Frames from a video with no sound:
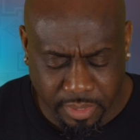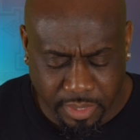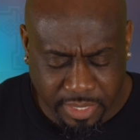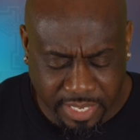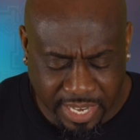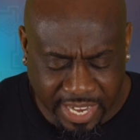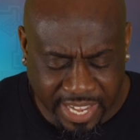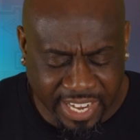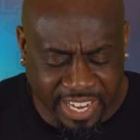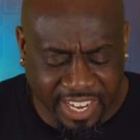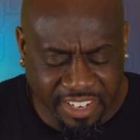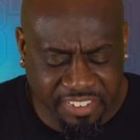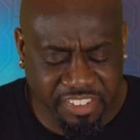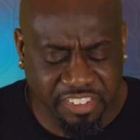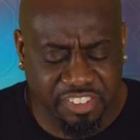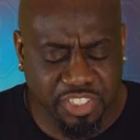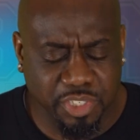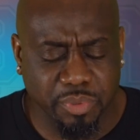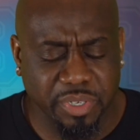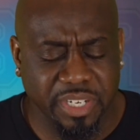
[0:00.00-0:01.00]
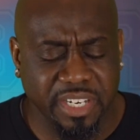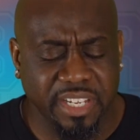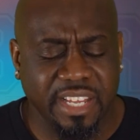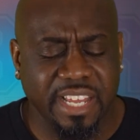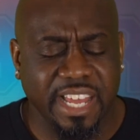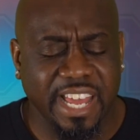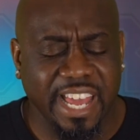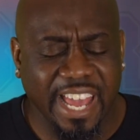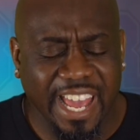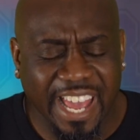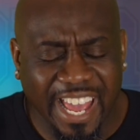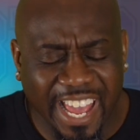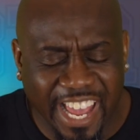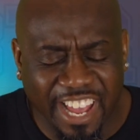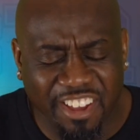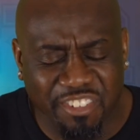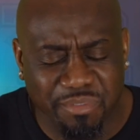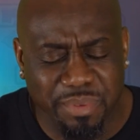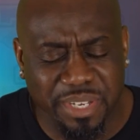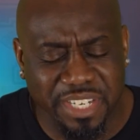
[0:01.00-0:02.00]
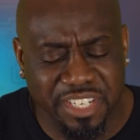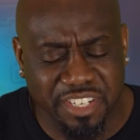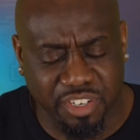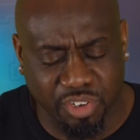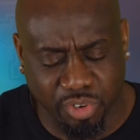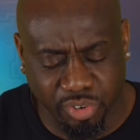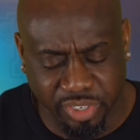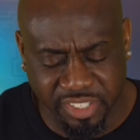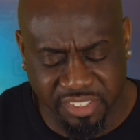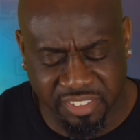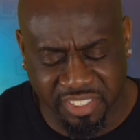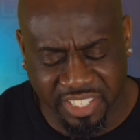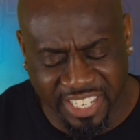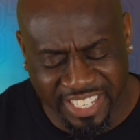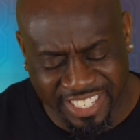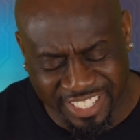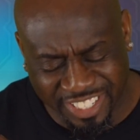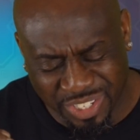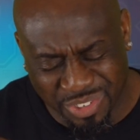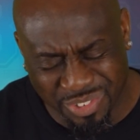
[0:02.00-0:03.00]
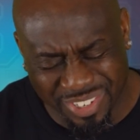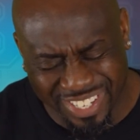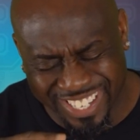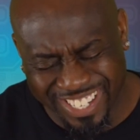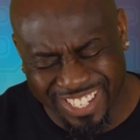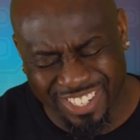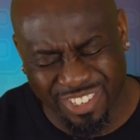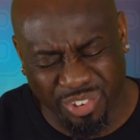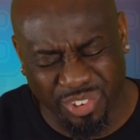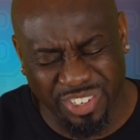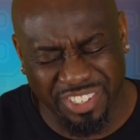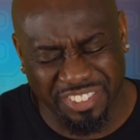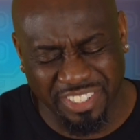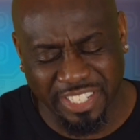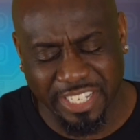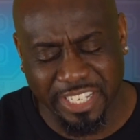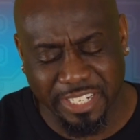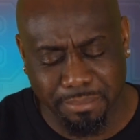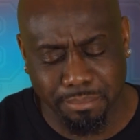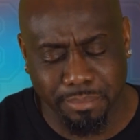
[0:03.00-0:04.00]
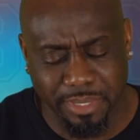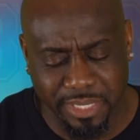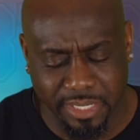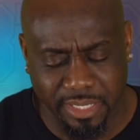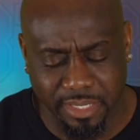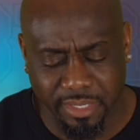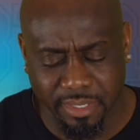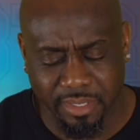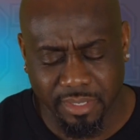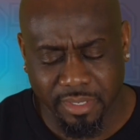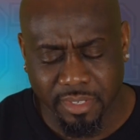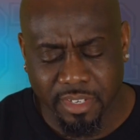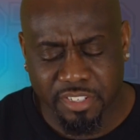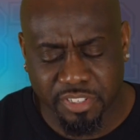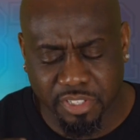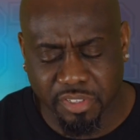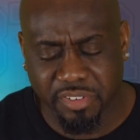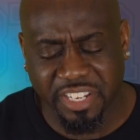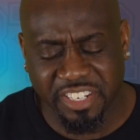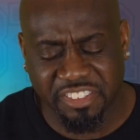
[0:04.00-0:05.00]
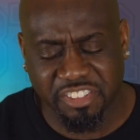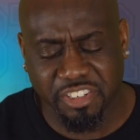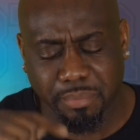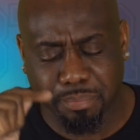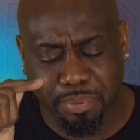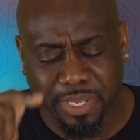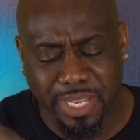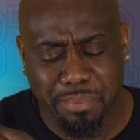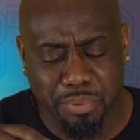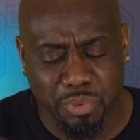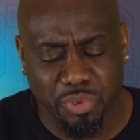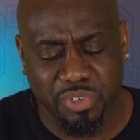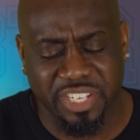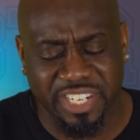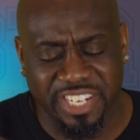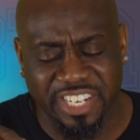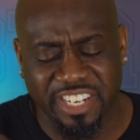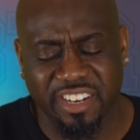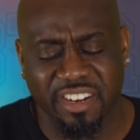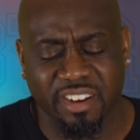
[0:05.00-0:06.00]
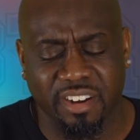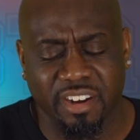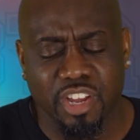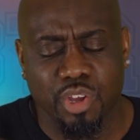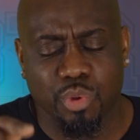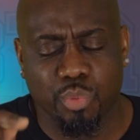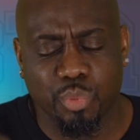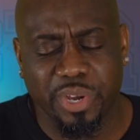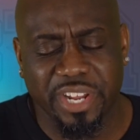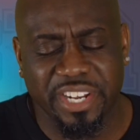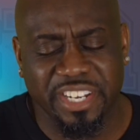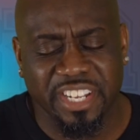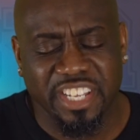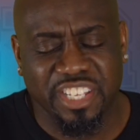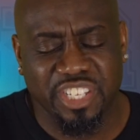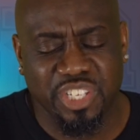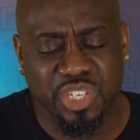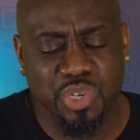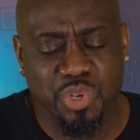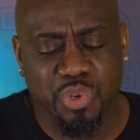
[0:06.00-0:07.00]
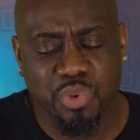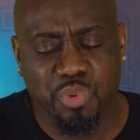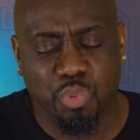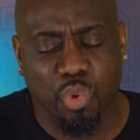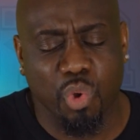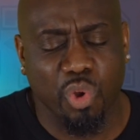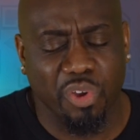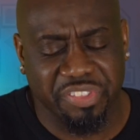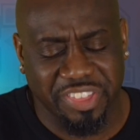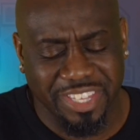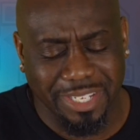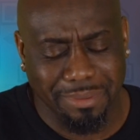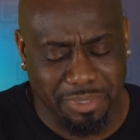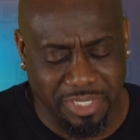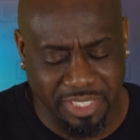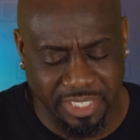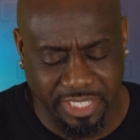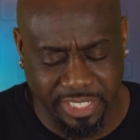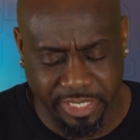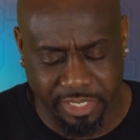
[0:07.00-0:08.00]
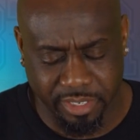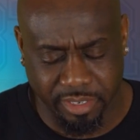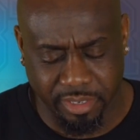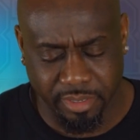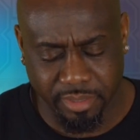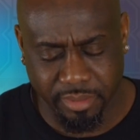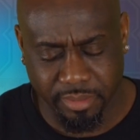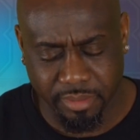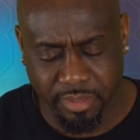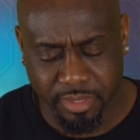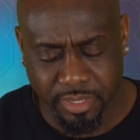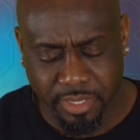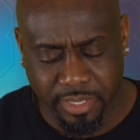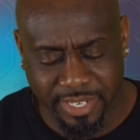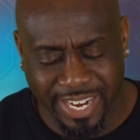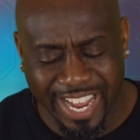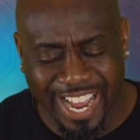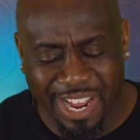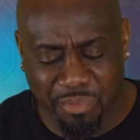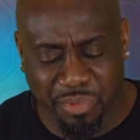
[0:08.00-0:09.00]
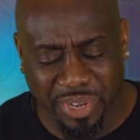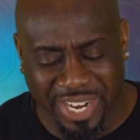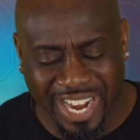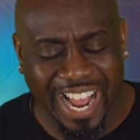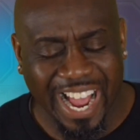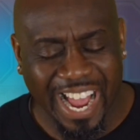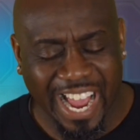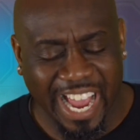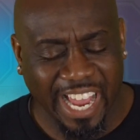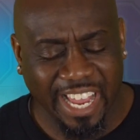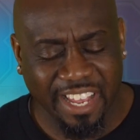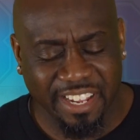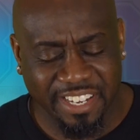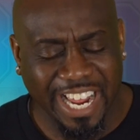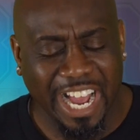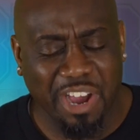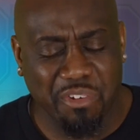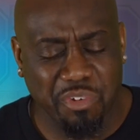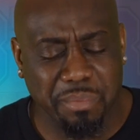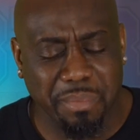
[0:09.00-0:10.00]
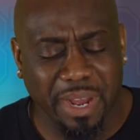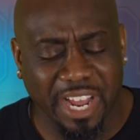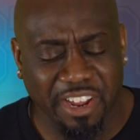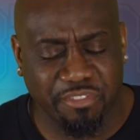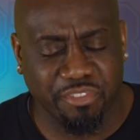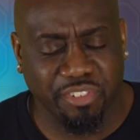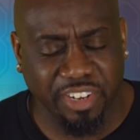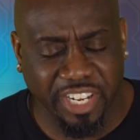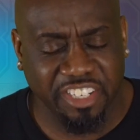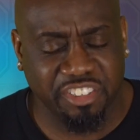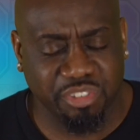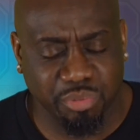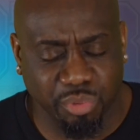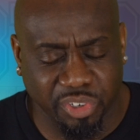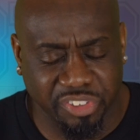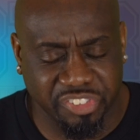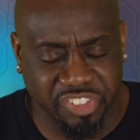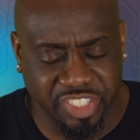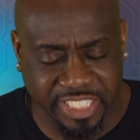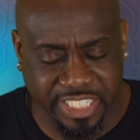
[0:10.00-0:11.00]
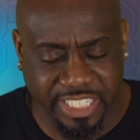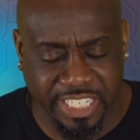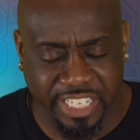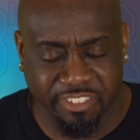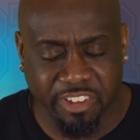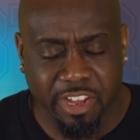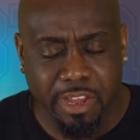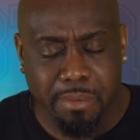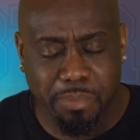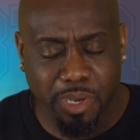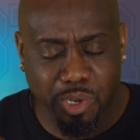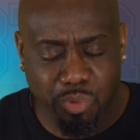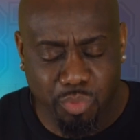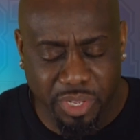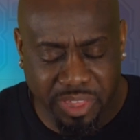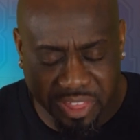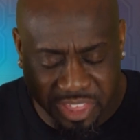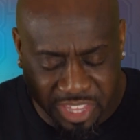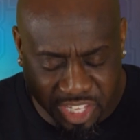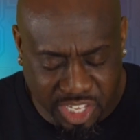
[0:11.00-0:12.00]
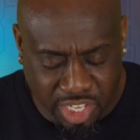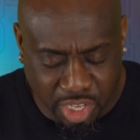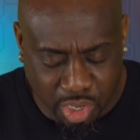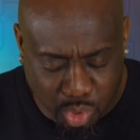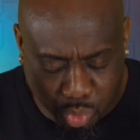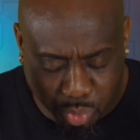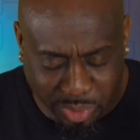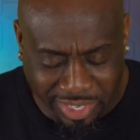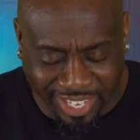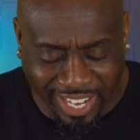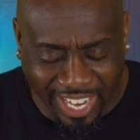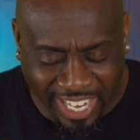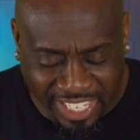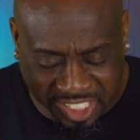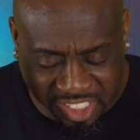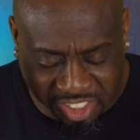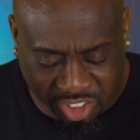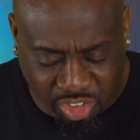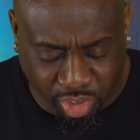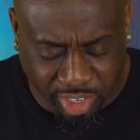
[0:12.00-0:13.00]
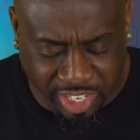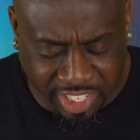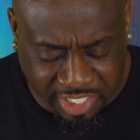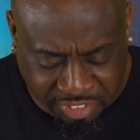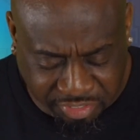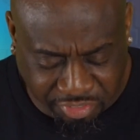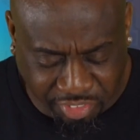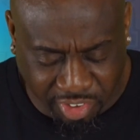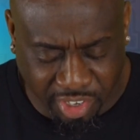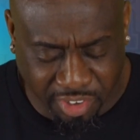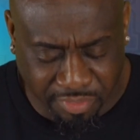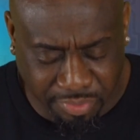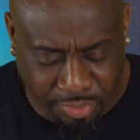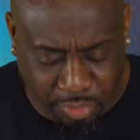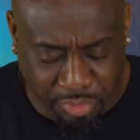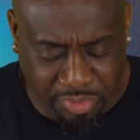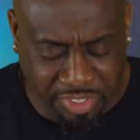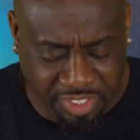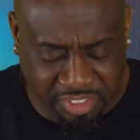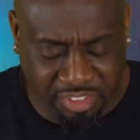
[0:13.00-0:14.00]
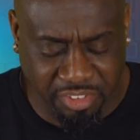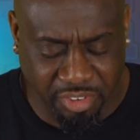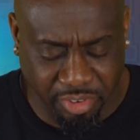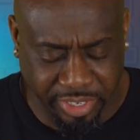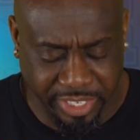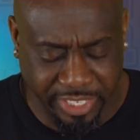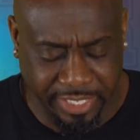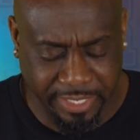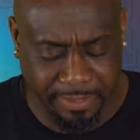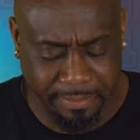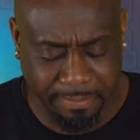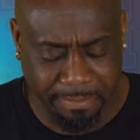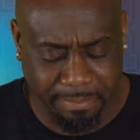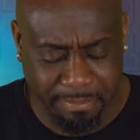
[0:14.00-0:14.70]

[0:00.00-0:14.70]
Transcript: God, I ask that you would have me decrease and you increase in me, so that your people can hear what you want them to hear. Not what my flesh wants to give, but what you would like to transfer through this screen.